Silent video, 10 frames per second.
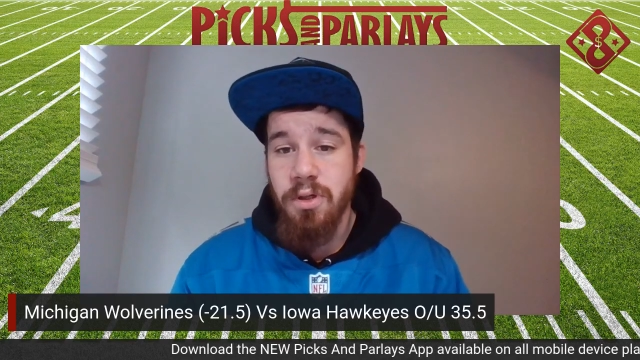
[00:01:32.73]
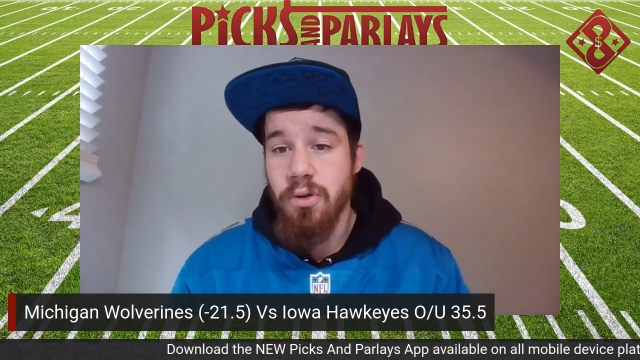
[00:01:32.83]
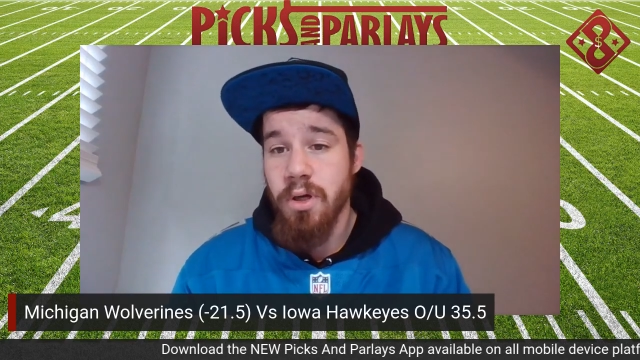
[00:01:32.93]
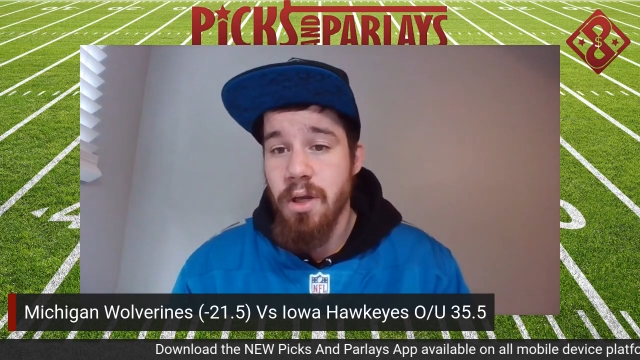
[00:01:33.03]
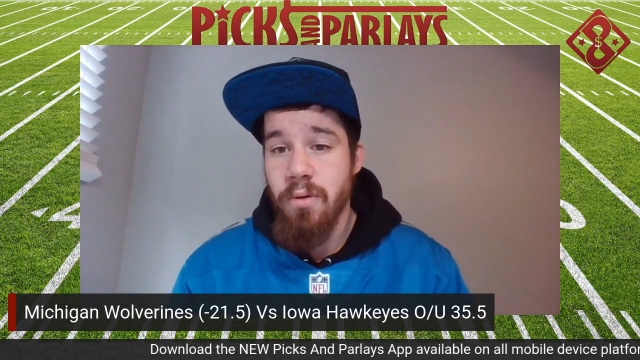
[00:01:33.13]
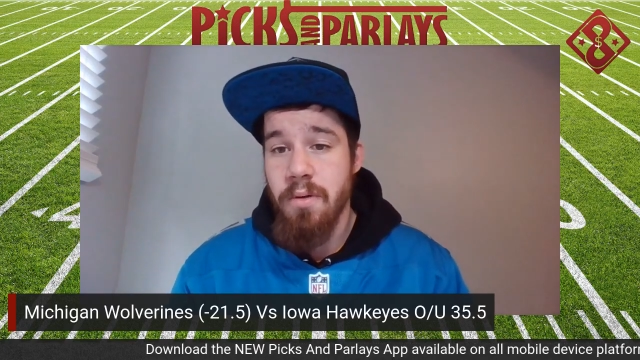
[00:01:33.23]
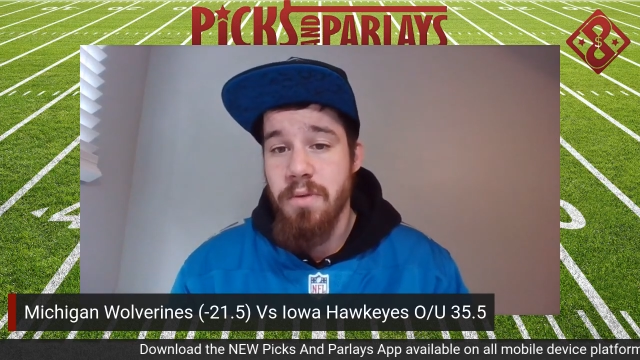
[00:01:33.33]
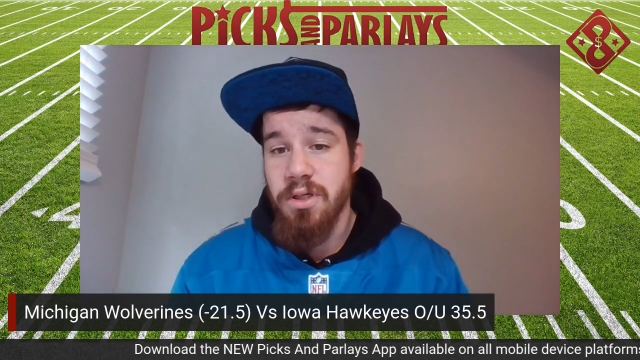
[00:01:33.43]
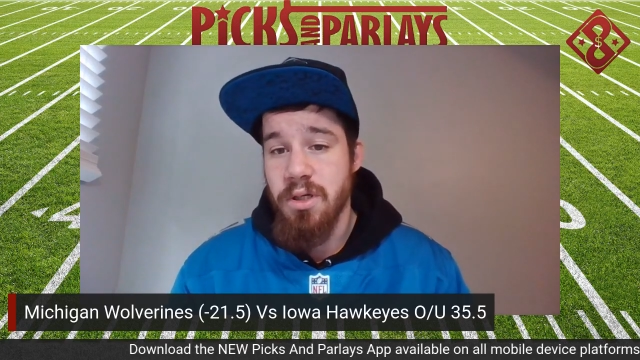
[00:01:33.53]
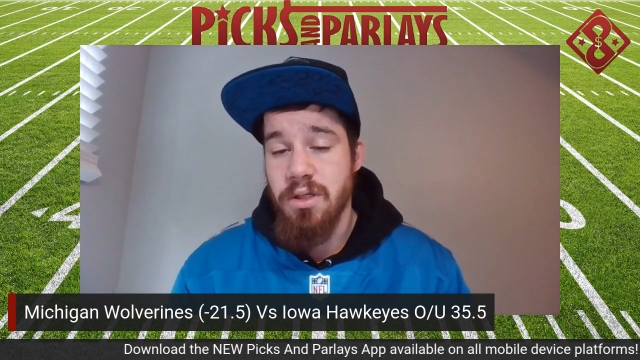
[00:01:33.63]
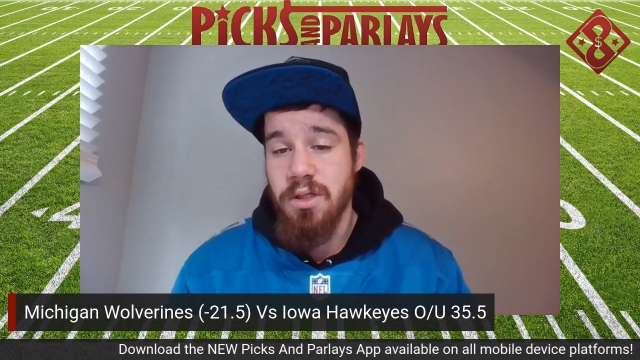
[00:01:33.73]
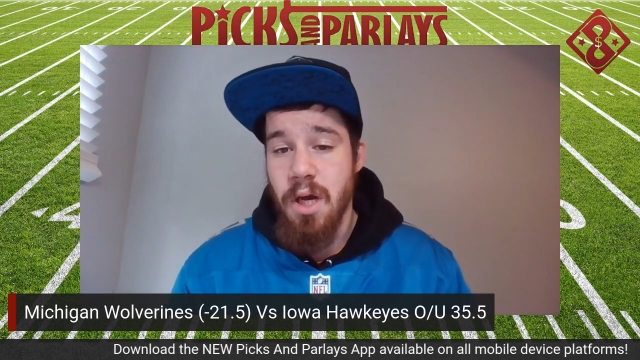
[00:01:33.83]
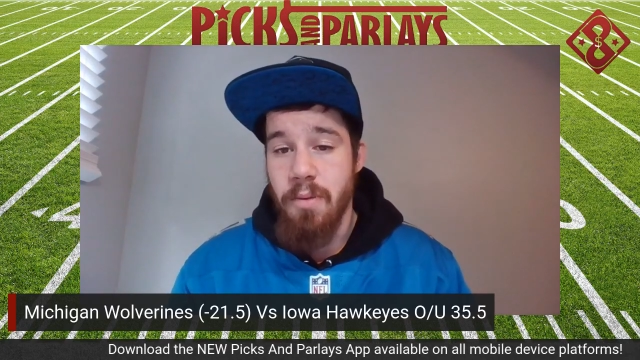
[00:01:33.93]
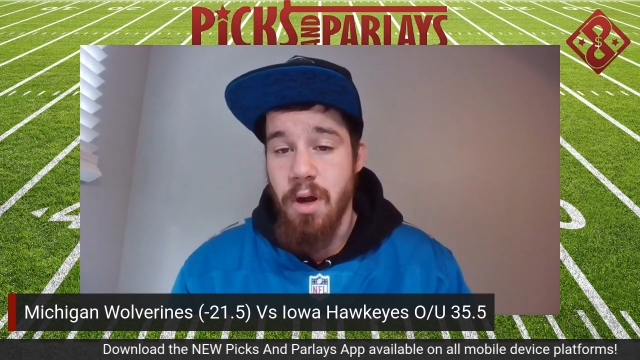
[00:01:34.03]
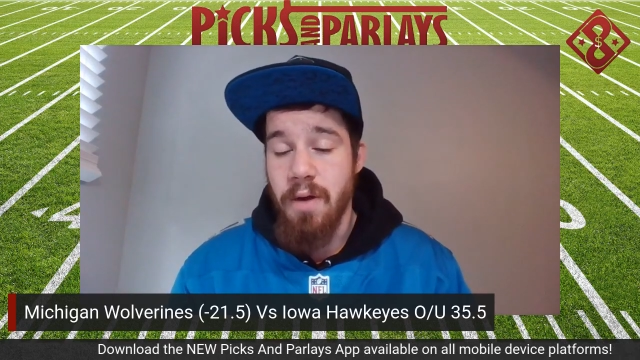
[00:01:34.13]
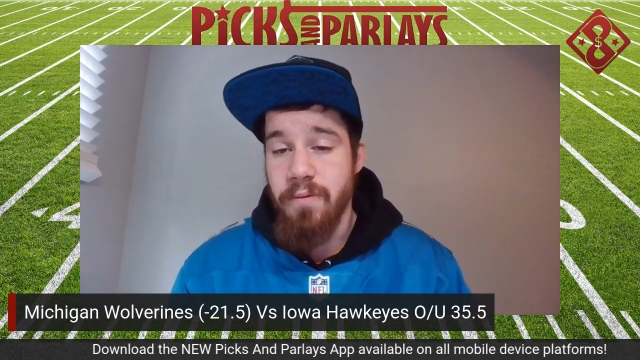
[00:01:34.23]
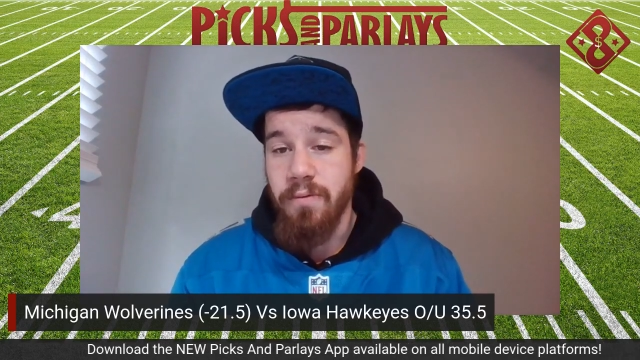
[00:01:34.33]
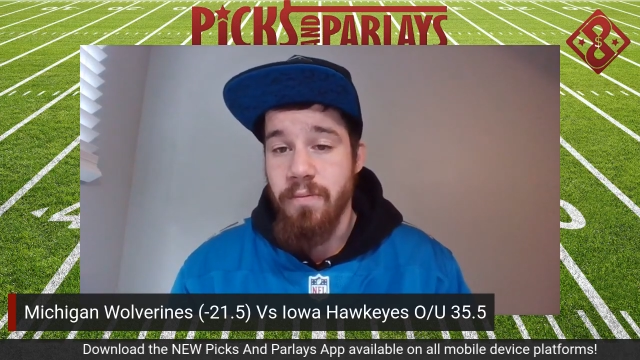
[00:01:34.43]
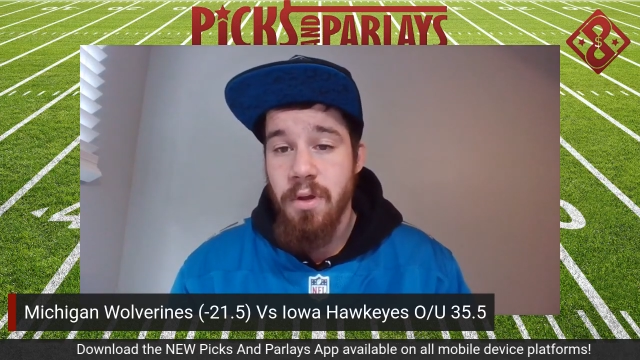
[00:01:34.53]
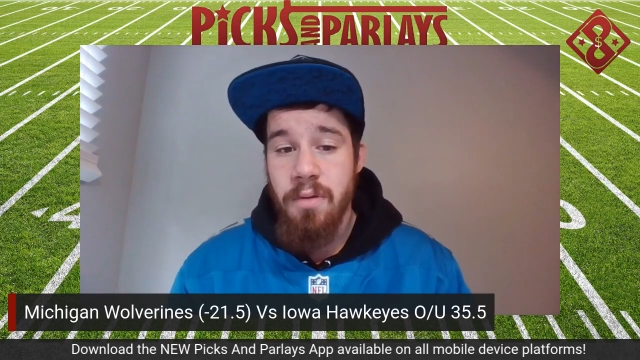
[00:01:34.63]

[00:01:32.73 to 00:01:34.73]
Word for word: You look at what Michigan's coming off of.